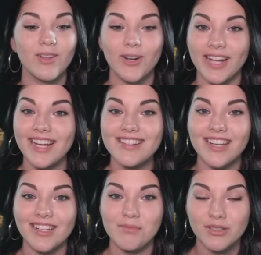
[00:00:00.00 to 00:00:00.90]
learn it
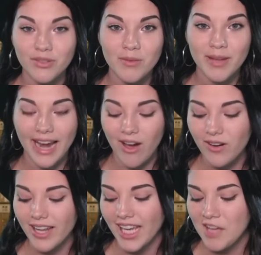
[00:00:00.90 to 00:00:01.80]
and perform it
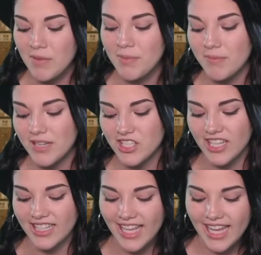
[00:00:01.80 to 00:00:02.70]
out and gave me
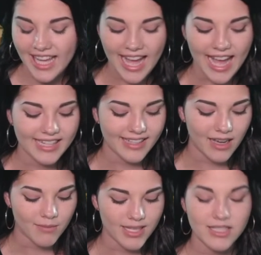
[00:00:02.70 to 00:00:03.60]
permission,
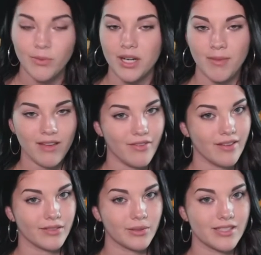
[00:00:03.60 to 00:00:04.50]
and it's one of my
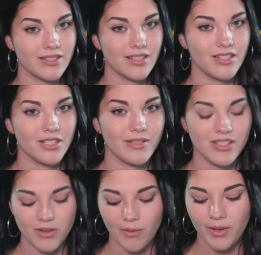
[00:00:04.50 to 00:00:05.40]
favorite ones to do, and
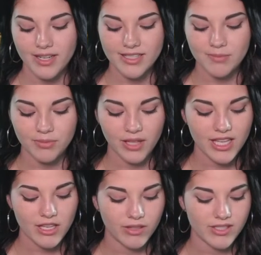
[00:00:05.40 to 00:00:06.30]
so I wanted to play
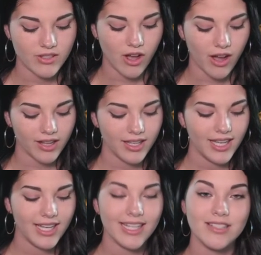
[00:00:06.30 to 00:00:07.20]
you the song.
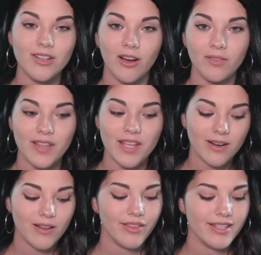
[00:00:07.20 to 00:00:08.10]
It's called The
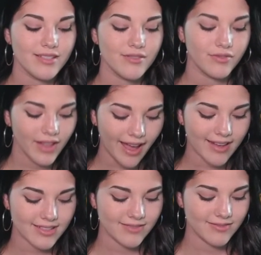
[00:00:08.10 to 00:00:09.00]
Earth is
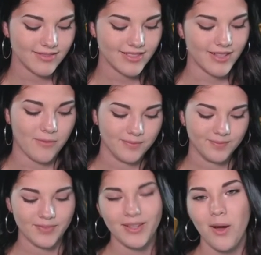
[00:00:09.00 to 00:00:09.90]
Flat. So,
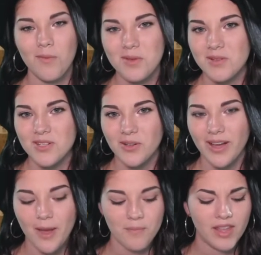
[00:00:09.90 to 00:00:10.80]
and I hope you enjoy
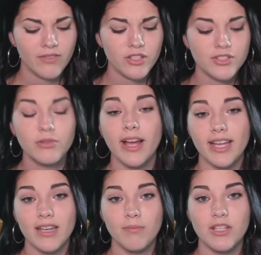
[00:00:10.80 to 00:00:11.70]
it. And if you do
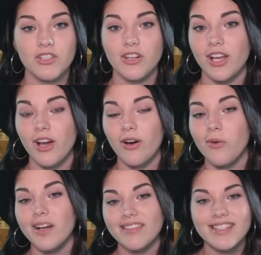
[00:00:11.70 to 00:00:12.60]
like it, be sure to
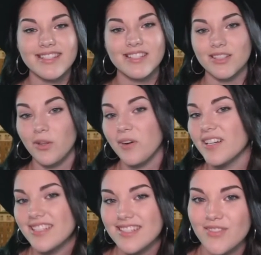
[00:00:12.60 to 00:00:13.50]
go listen to
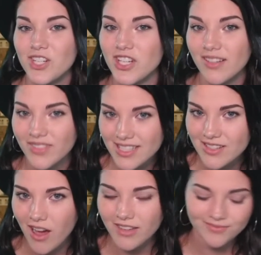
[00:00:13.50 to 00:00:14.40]
Lauren's version of this
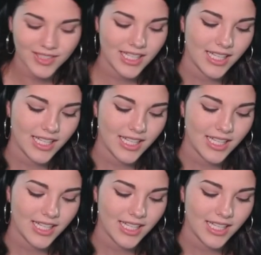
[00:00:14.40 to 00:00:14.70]
song.